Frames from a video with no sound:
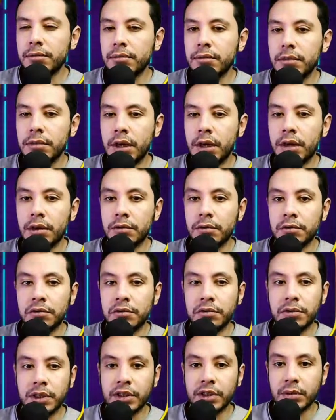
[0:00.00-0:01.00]
They are
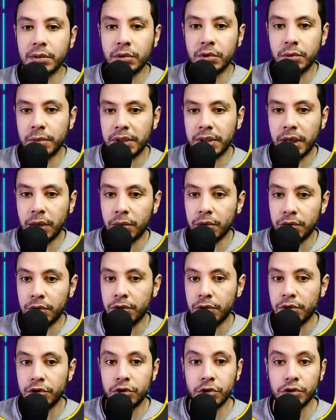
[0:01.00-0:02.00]
flexible, but I will
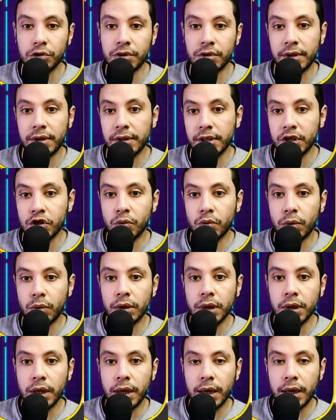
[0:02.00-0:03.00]
choose this
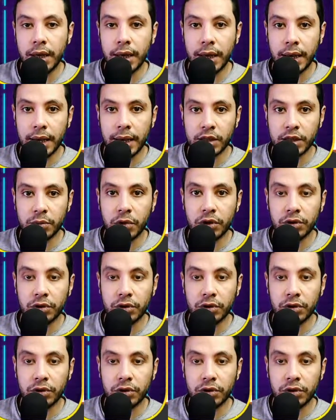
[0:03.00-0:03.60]
one as my